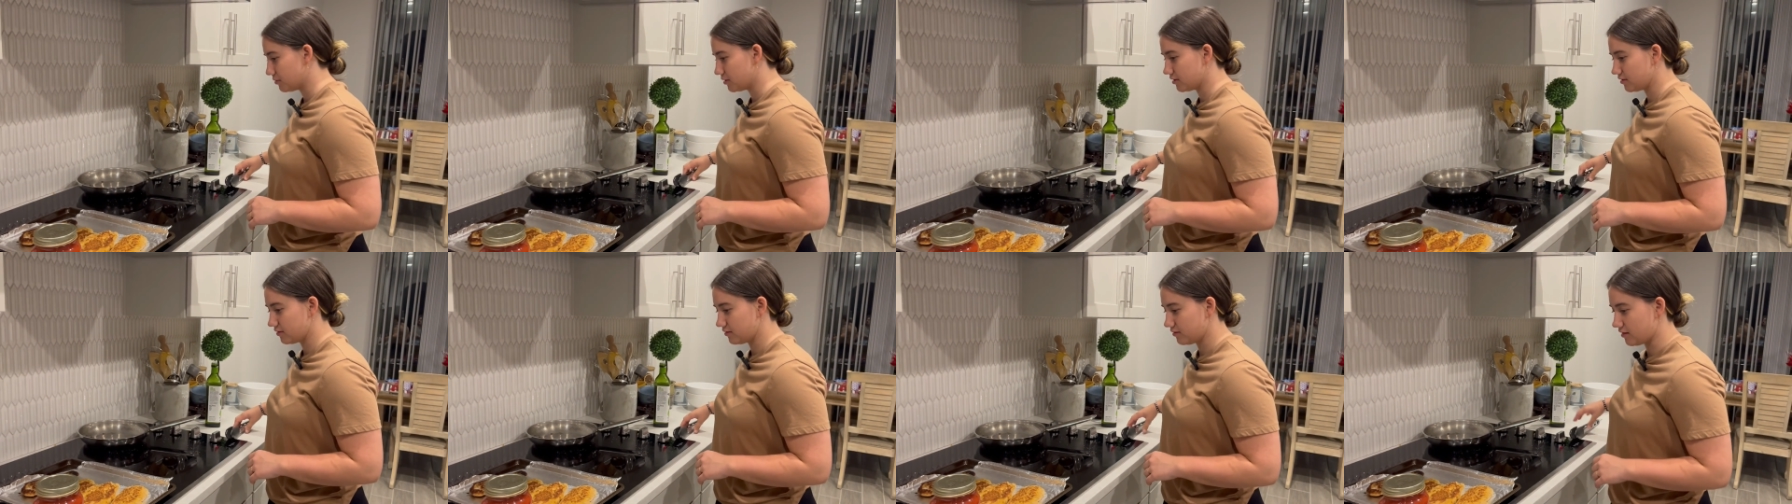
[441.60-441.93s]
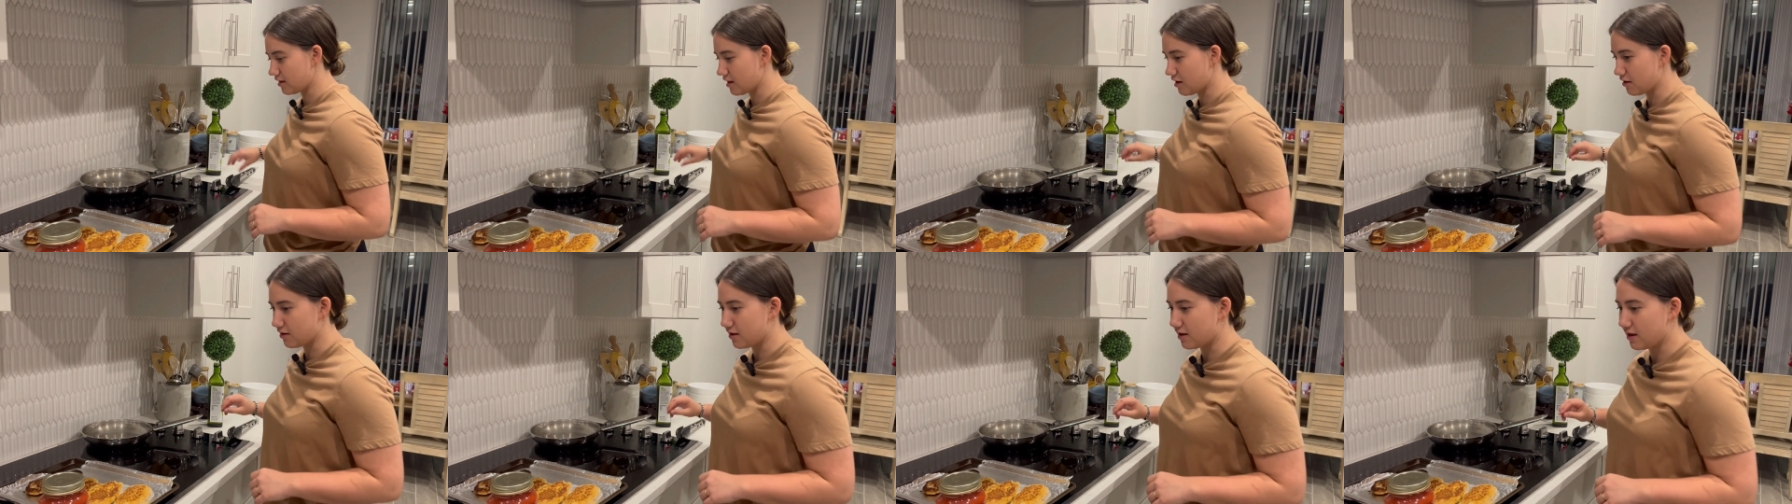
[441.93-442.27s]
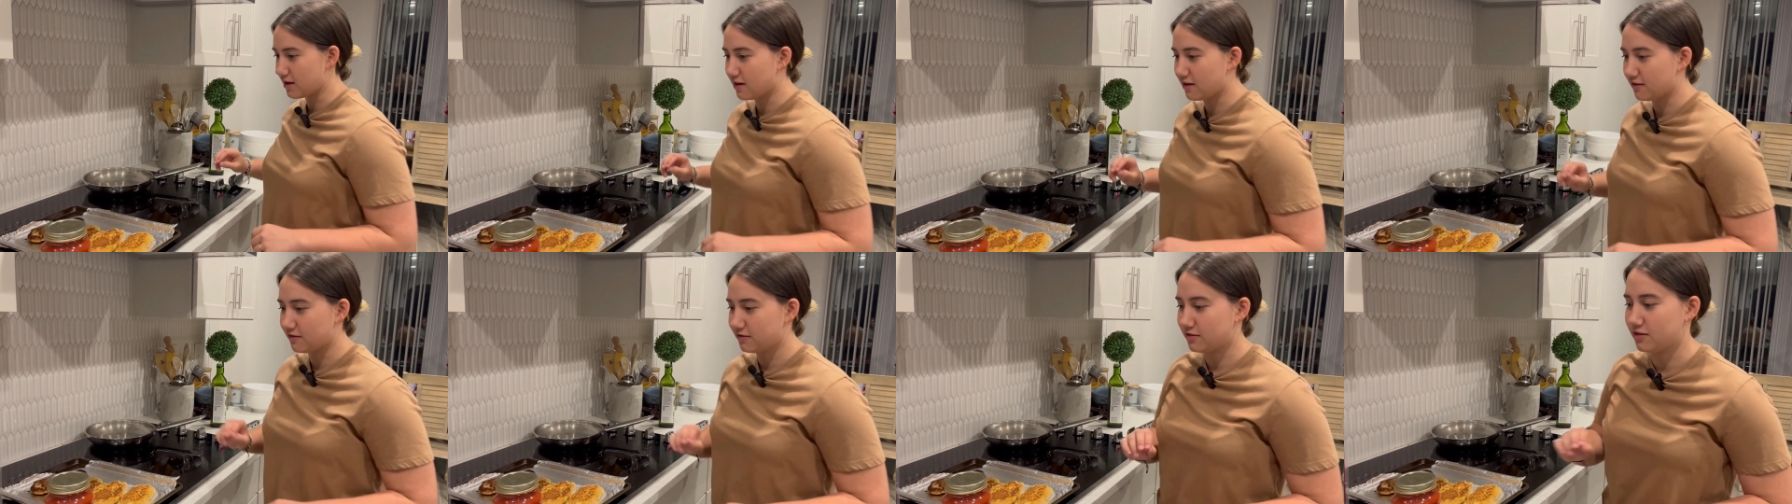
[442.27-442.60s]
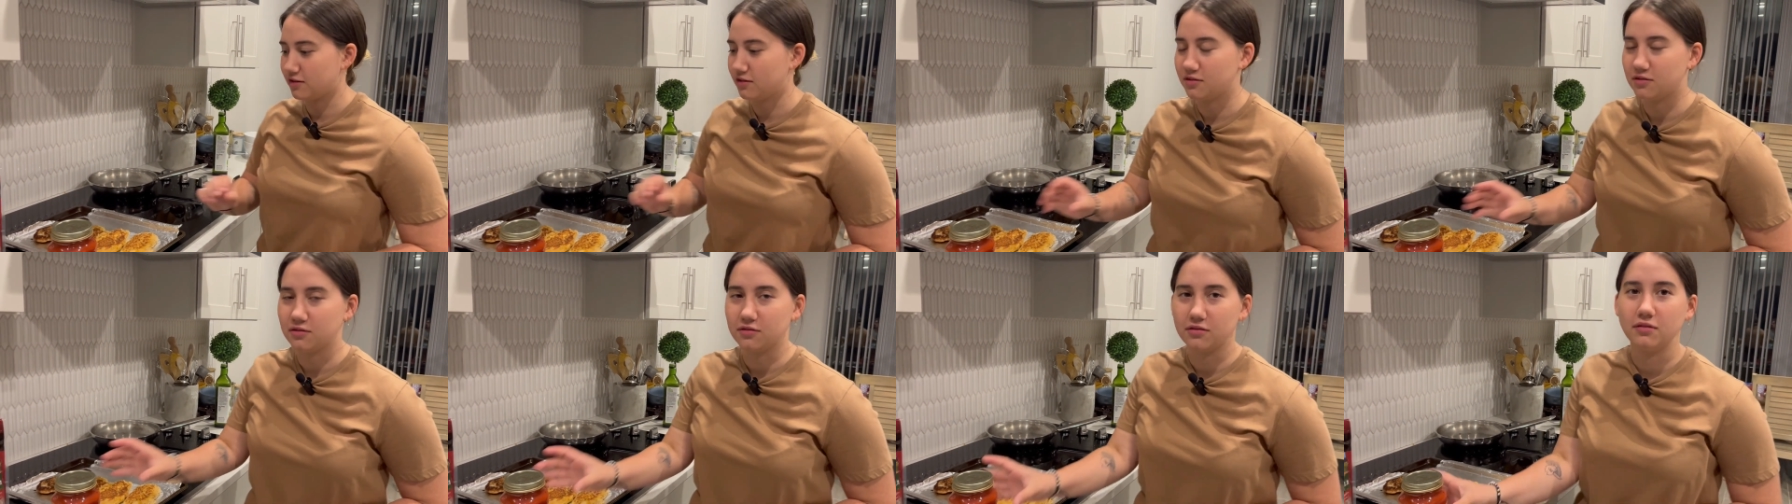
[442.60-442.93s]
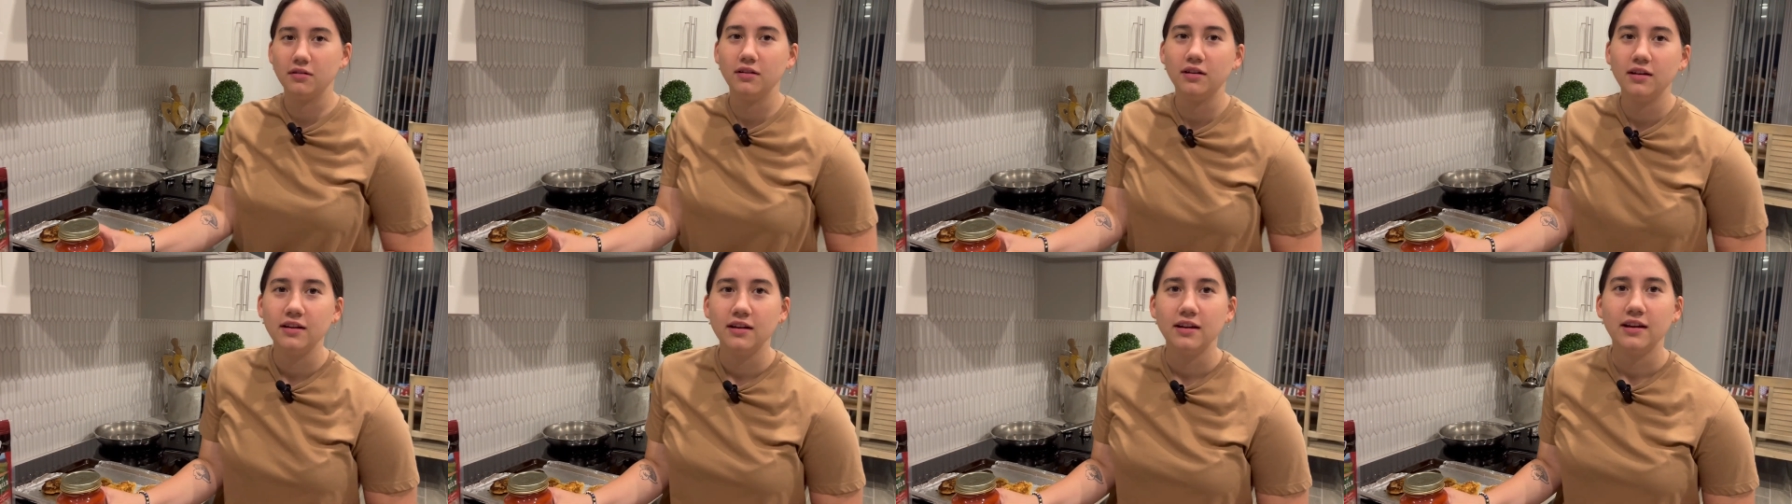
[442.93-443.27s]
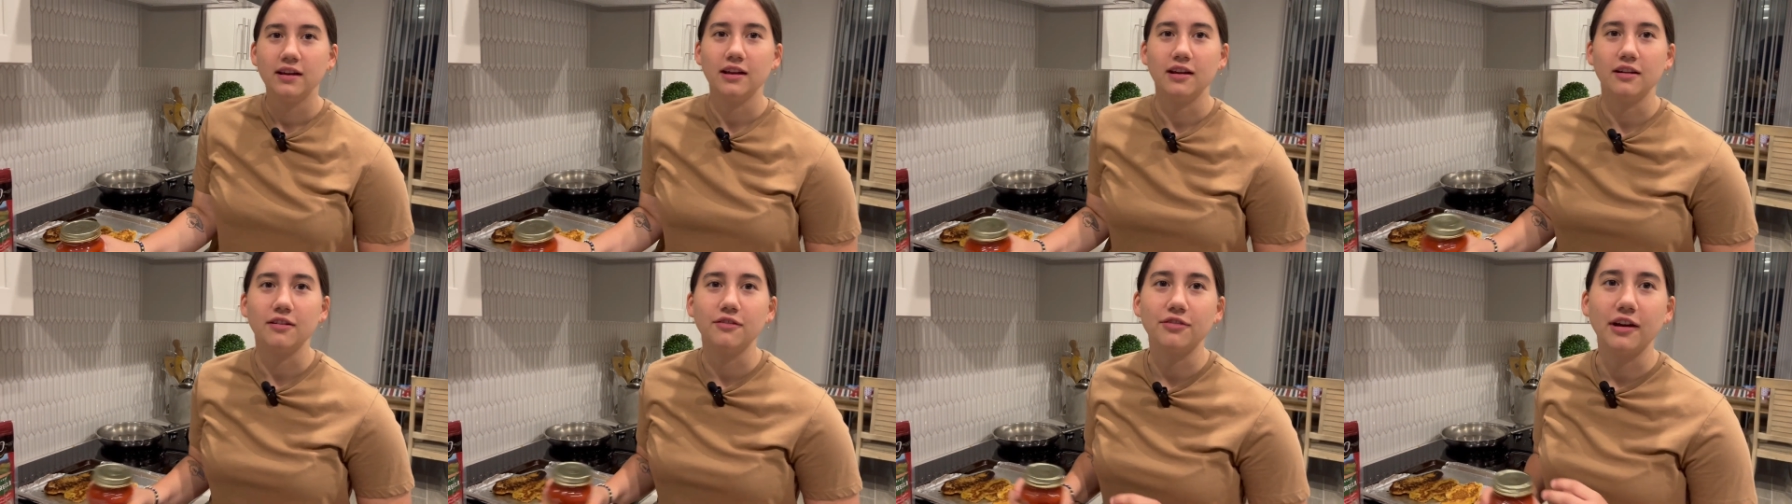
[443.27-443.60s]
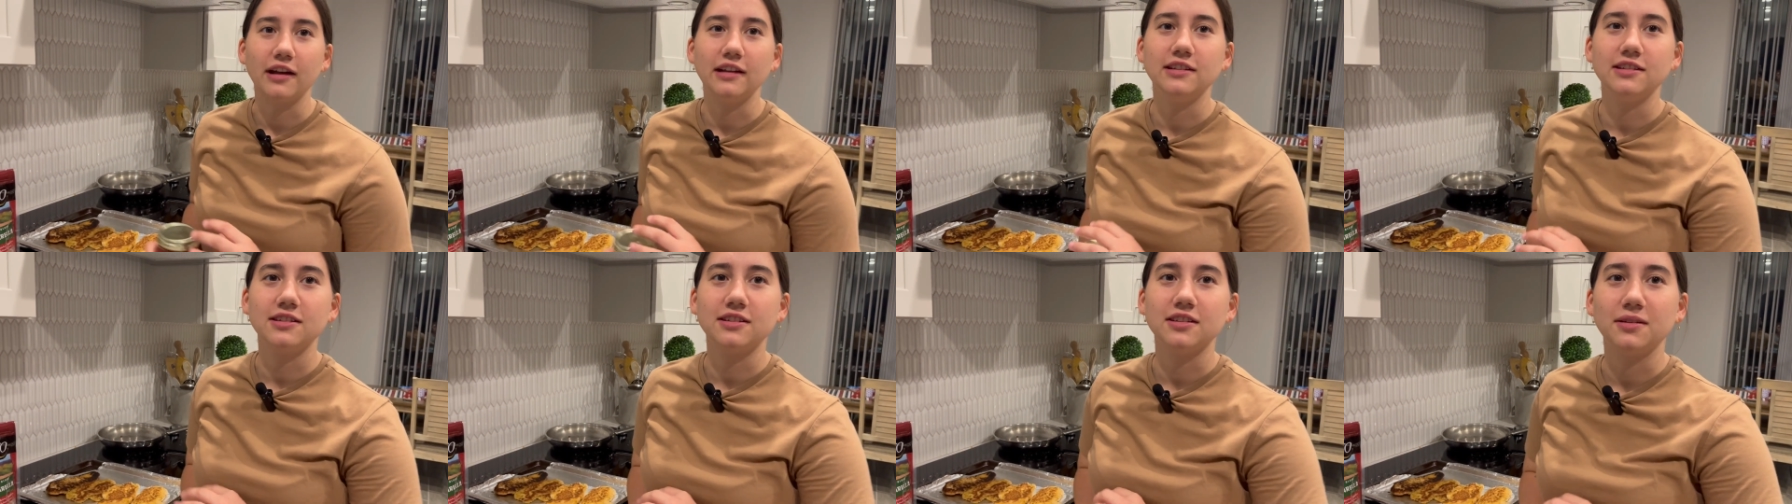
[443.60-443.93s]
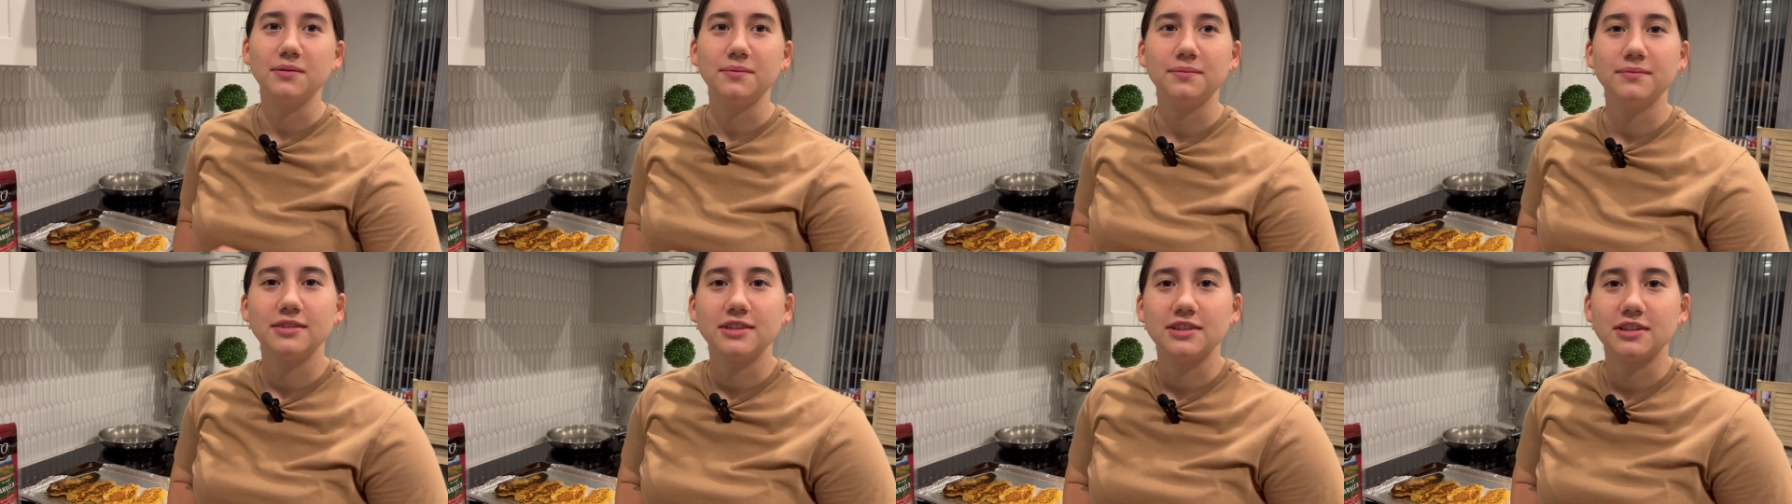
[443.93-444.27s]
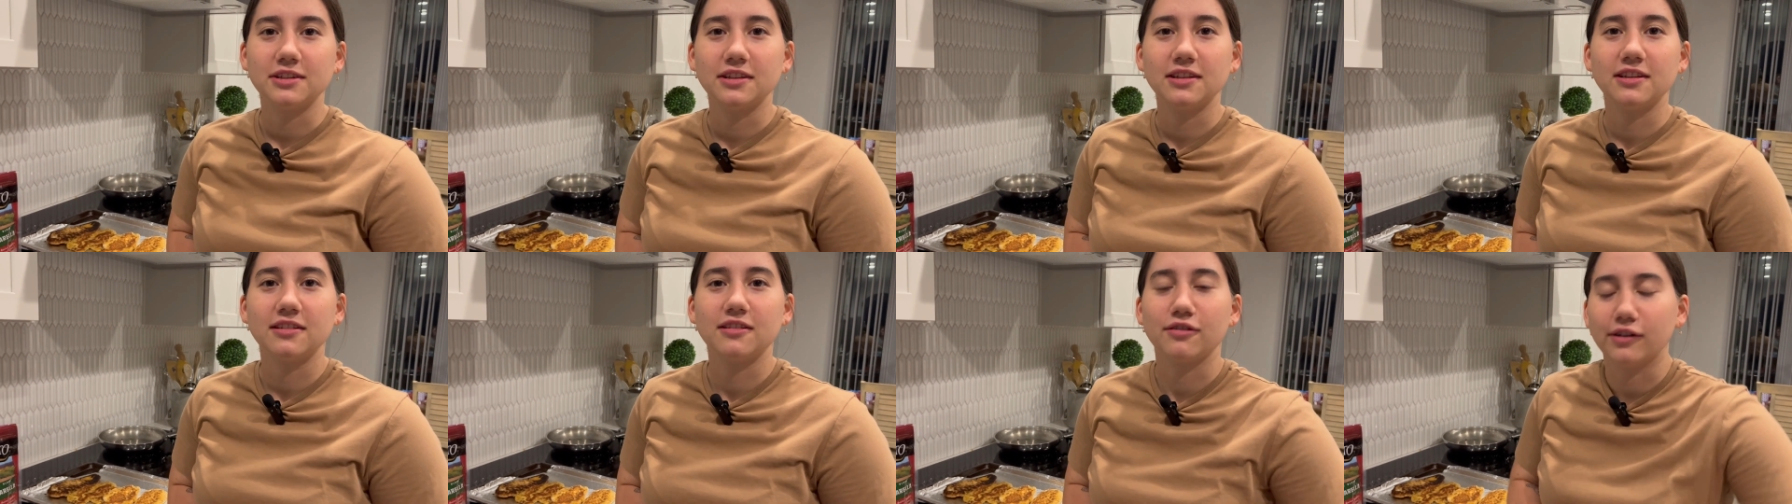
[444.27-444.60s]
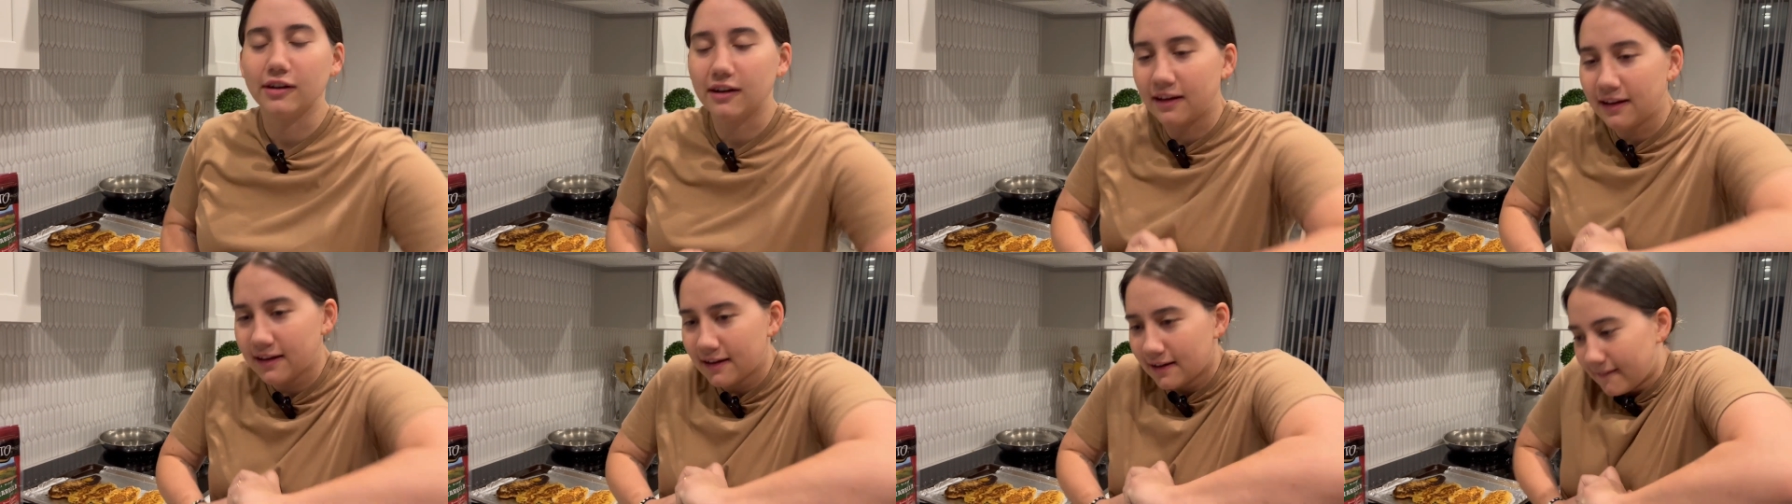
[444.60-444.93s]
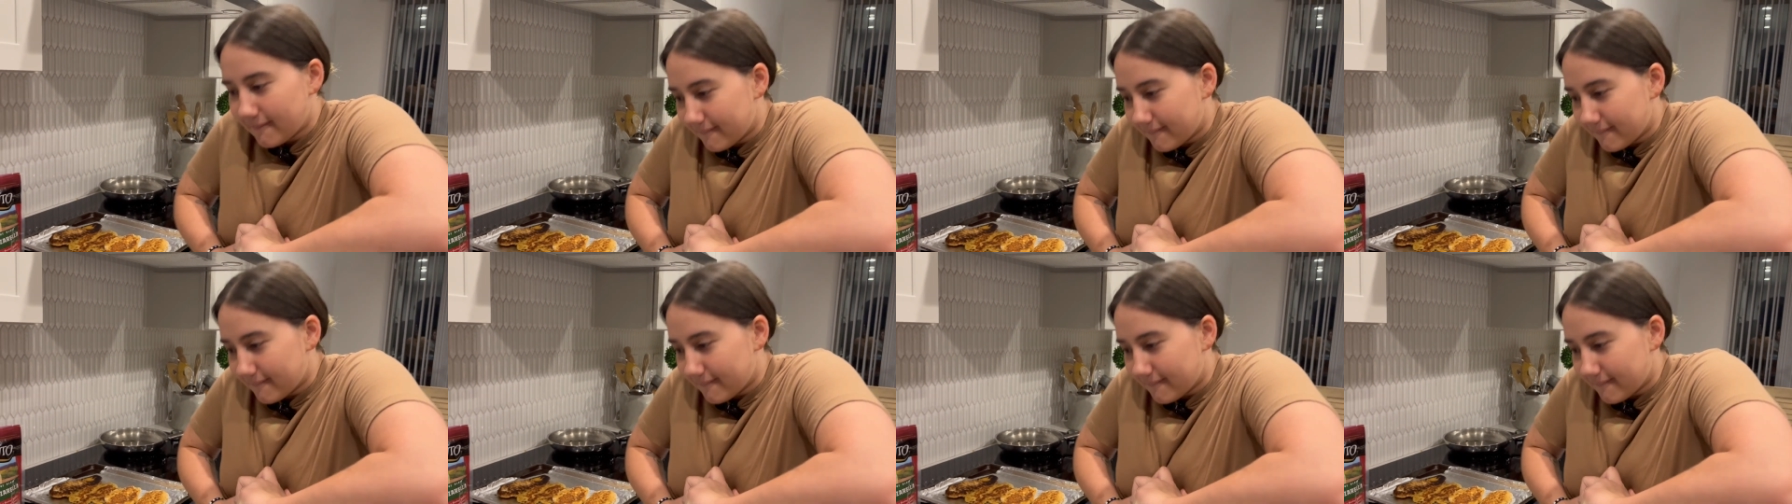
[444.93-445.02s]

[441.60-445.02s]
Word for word: but now I have to go and find some, so that's fun.